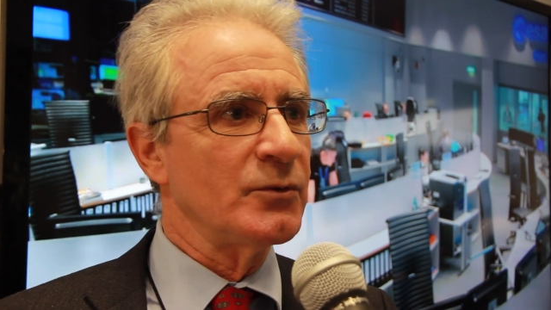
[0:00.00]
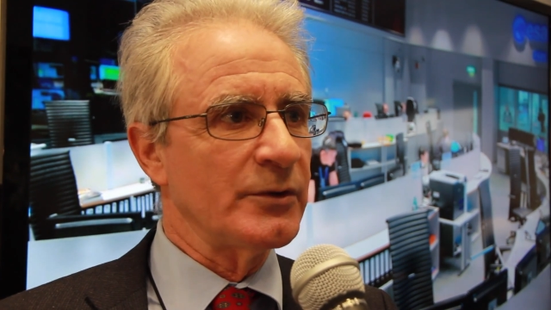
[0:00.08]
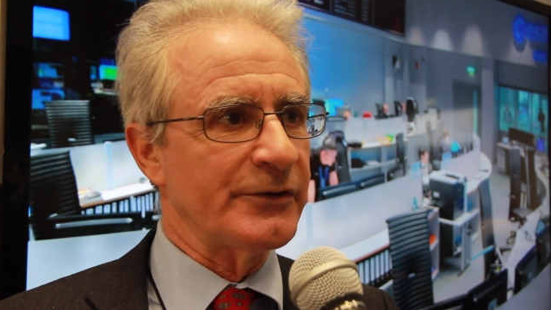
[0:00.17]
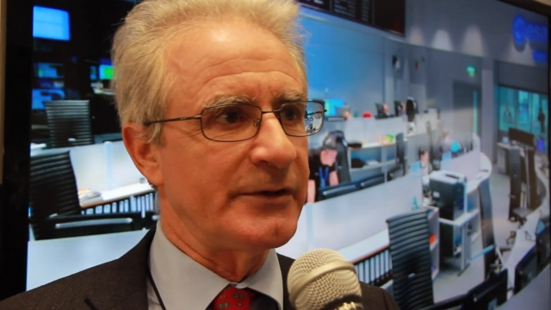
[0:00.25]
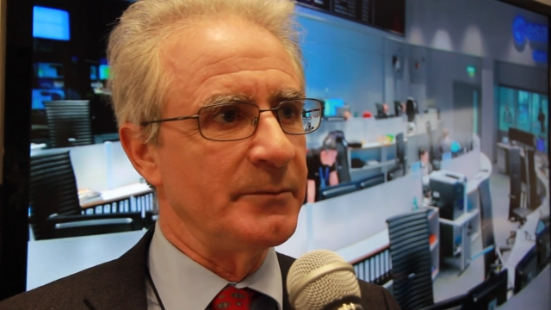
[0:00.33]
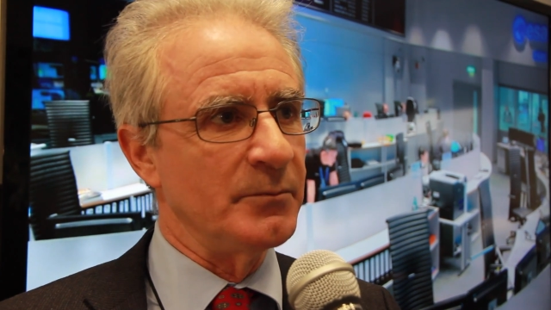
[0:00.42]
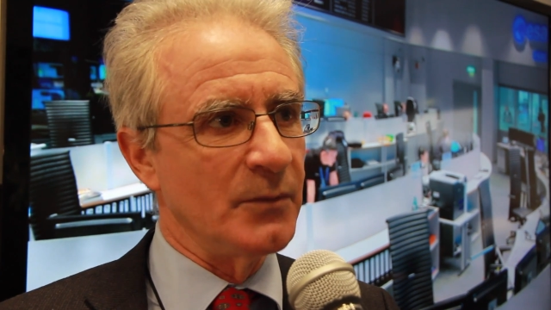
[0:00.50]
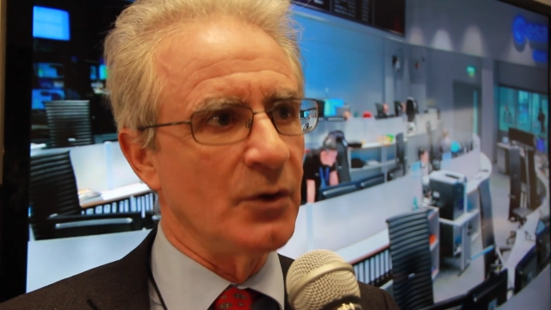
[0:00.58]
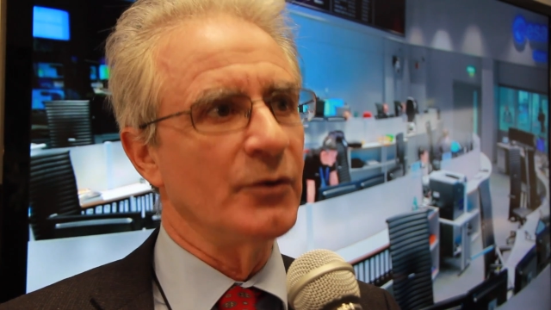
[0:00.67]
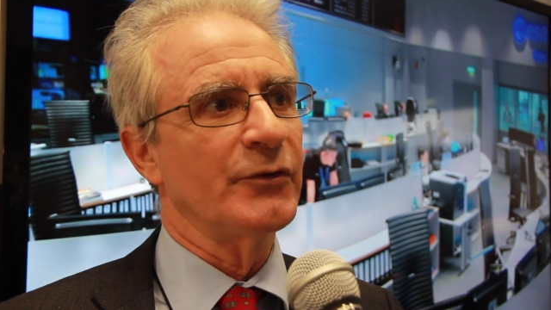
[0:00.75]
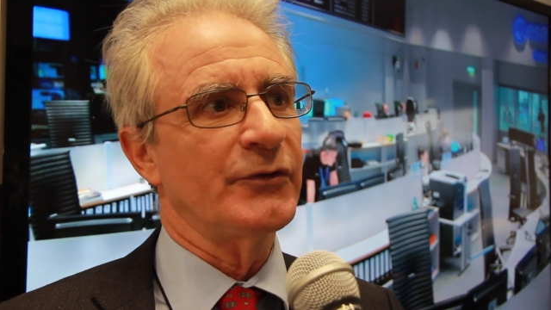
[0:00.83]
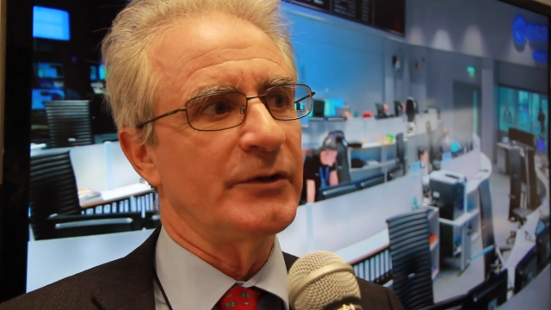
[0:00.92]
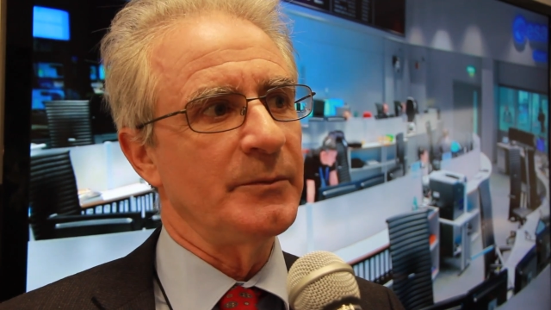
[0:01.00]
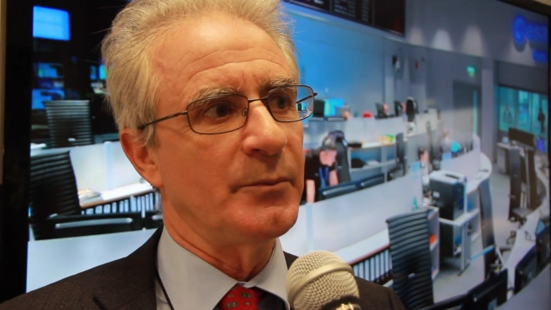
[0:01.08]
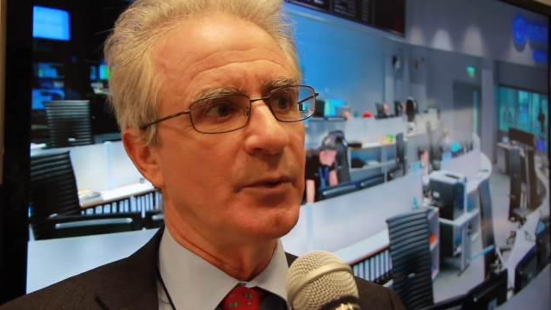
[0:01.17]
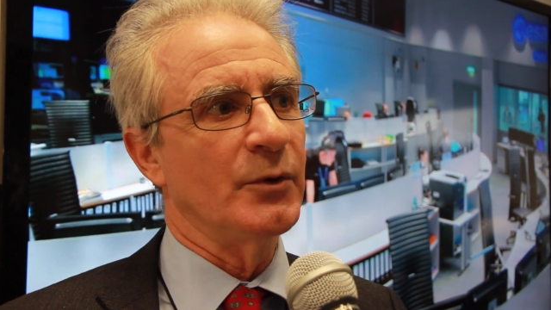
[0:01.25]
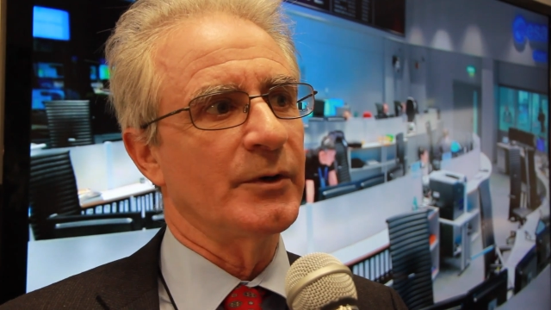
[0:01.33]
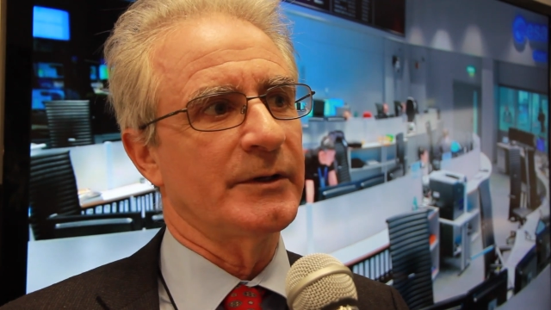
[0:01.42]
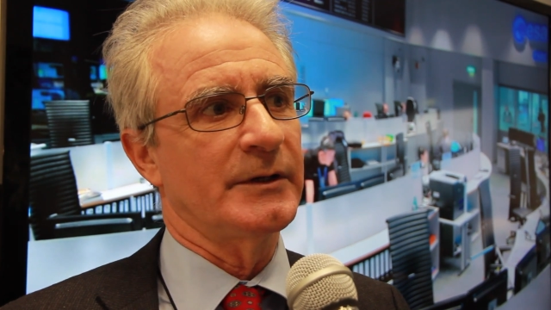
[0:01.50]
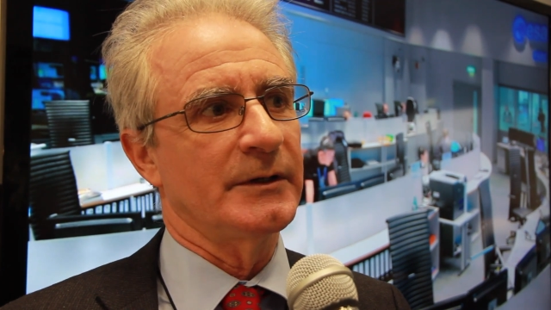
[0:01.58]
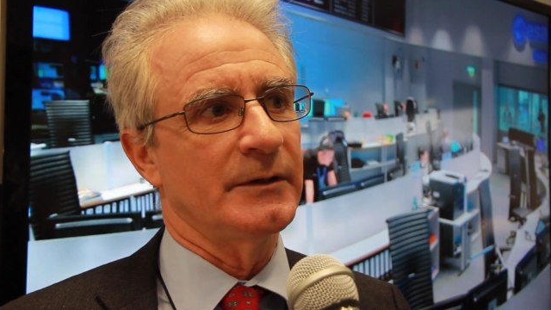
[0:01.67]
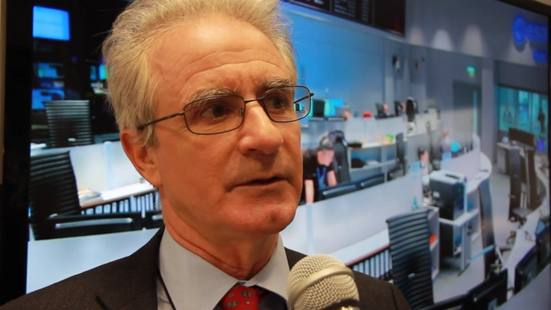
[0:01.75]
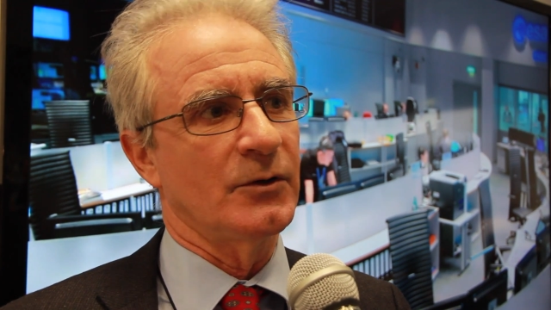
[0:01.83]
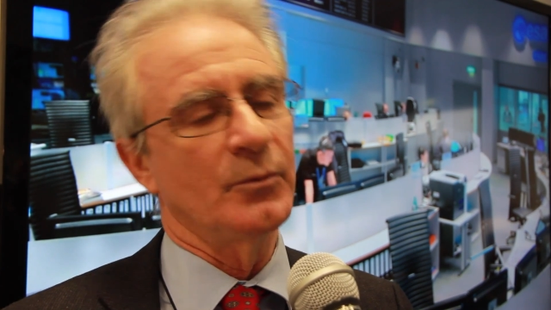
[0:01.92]
was the most
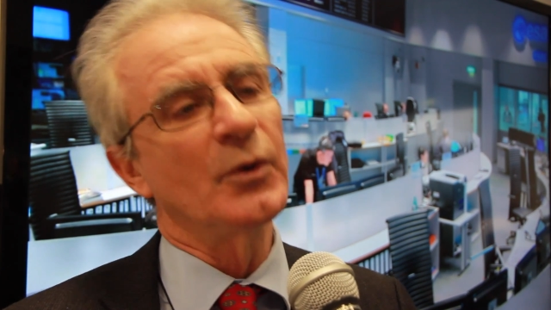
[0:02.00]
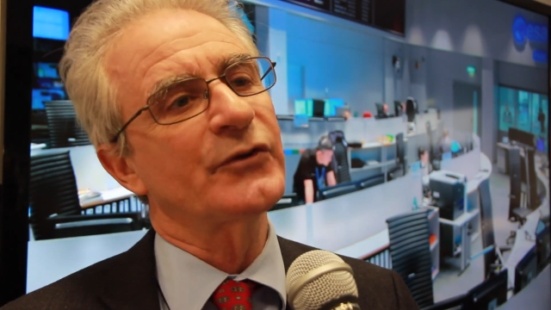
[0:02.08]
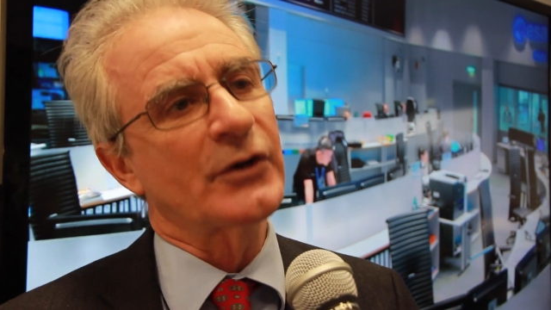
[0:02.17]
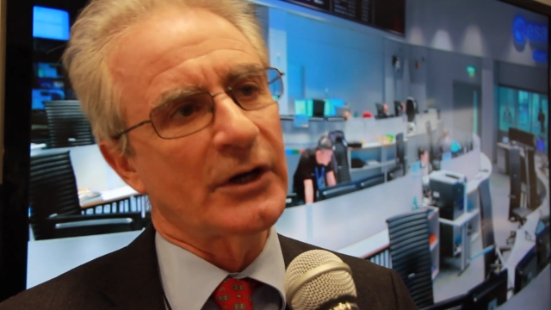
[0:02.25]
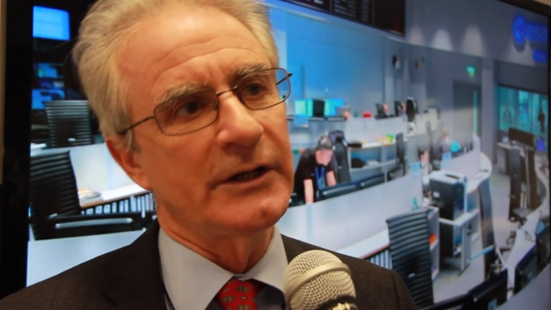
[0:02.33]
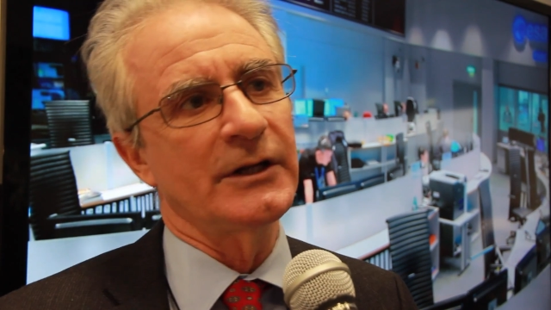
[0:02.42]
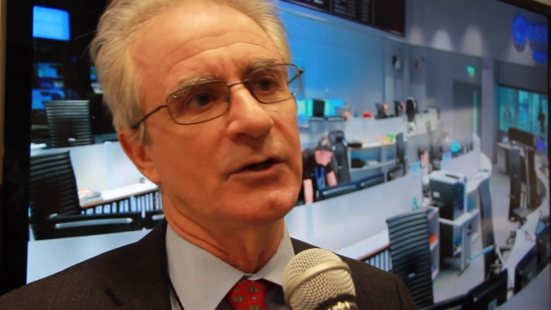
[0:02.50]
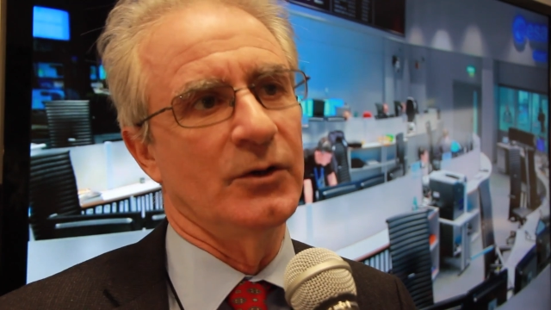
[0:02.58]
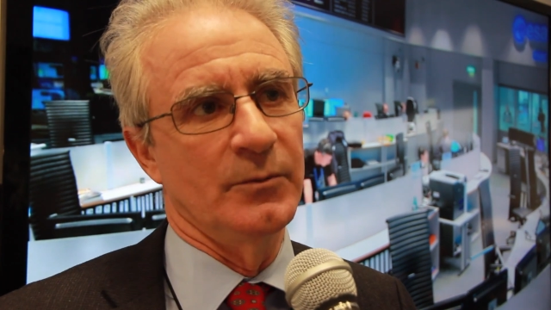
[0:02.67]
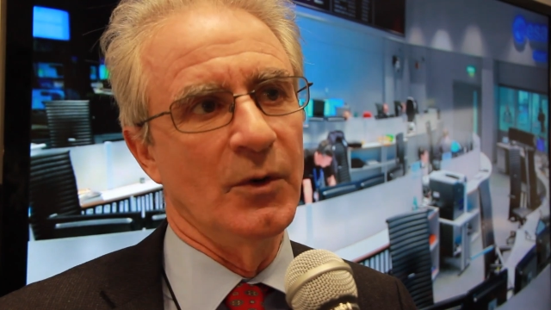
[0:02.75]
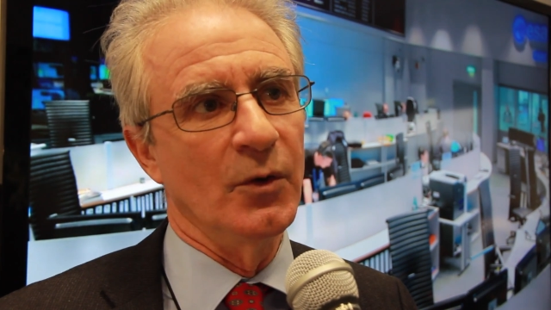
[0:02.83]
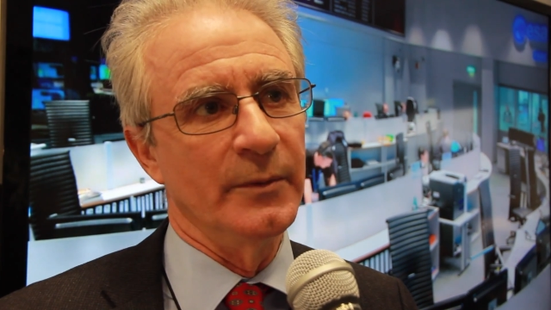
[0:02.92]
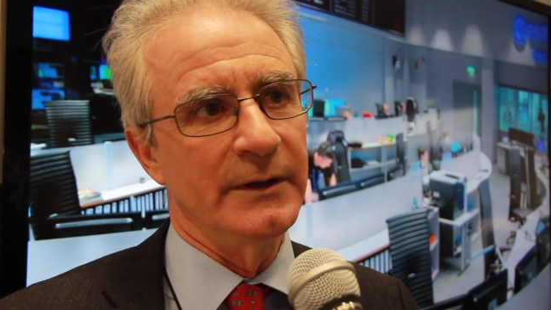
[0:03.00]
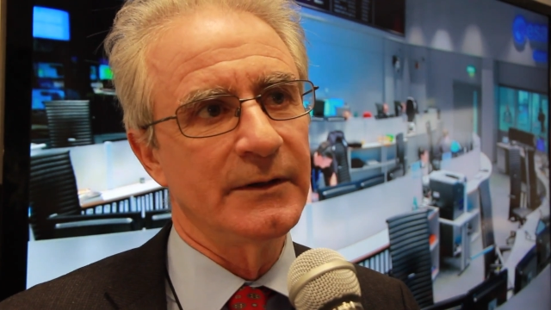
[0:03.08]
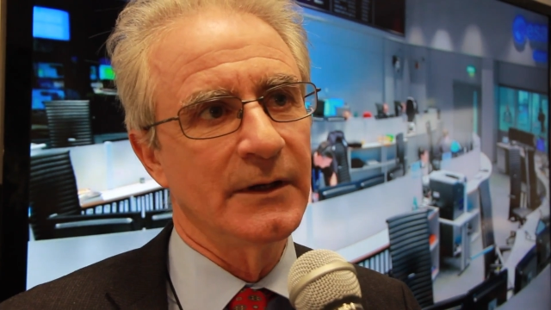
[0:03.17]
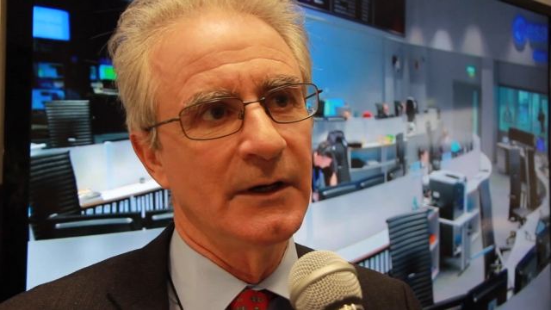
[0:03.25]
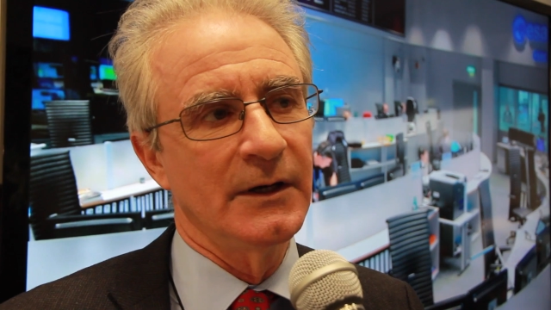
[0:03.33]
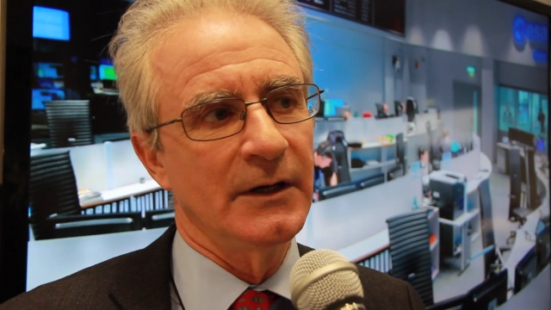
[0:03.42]
important or most critical moment.